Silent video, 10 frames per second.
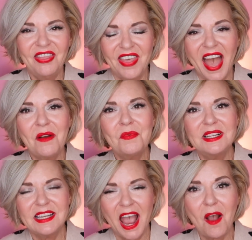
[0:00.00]
That
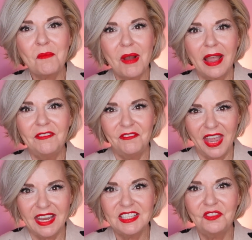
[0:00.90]
was how my
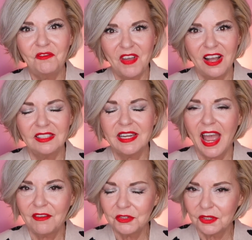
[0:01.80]
face felt
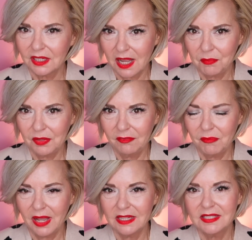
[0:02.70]
after a couple of
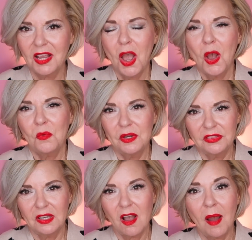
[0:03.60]
months
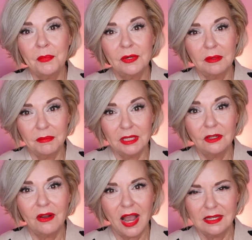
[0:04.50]
with the copper
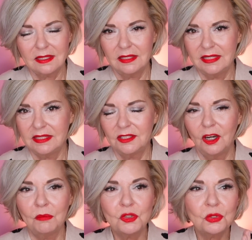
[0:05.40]
amino isolate
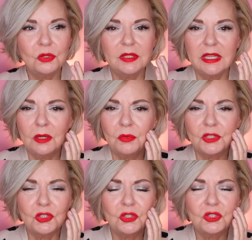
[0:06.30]
serum. Truly, it
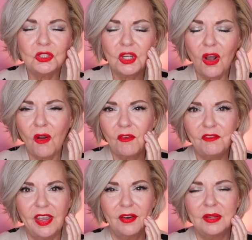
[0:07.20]
was so
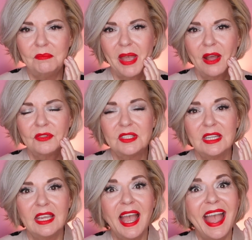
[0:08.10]
very
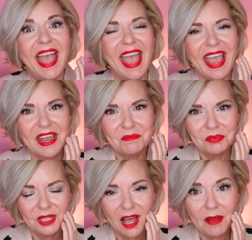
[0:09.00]
bouncy and
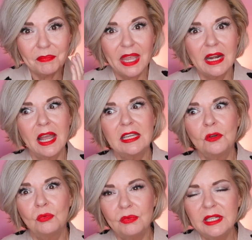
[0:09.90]
plump, and I
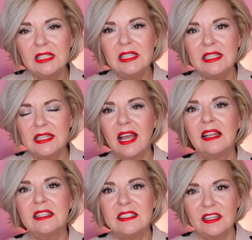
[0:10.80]
could really
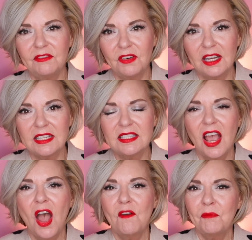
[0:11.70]
tell a difference
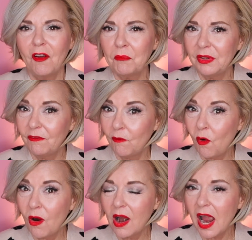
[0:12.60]
from
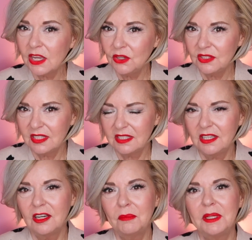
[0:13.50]
before I used the
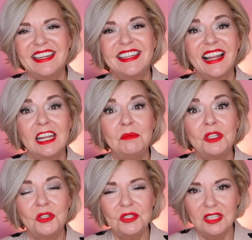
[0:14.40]
serum until I'd
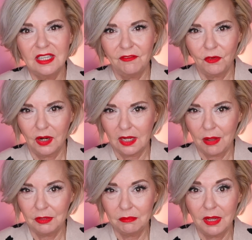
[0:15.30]
been using it for a
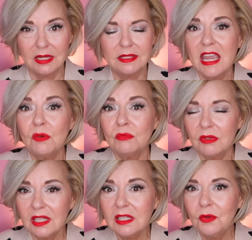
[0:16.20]
couple of months. It
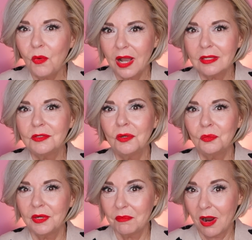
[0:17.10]
really was
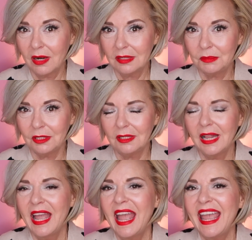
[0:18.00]
remarkable.
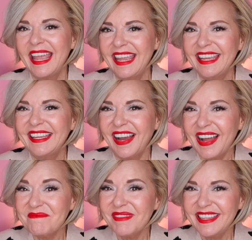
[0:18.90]
It
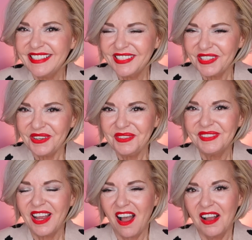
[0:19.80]
got me
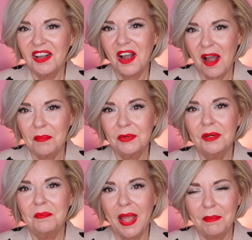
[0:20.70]
sold on
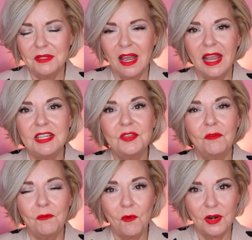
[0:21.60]
copper peptides
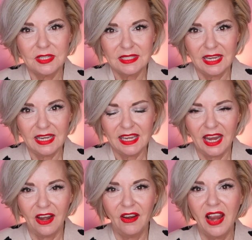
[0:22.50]
for
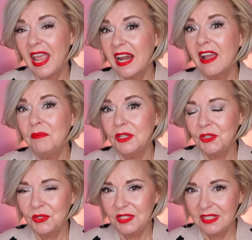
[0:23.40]
skincare, and I've been
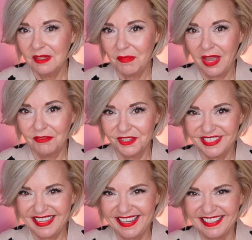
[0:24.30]
using them ever
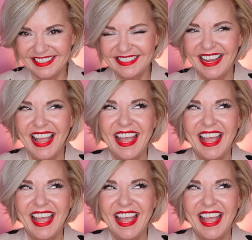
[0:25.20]
since.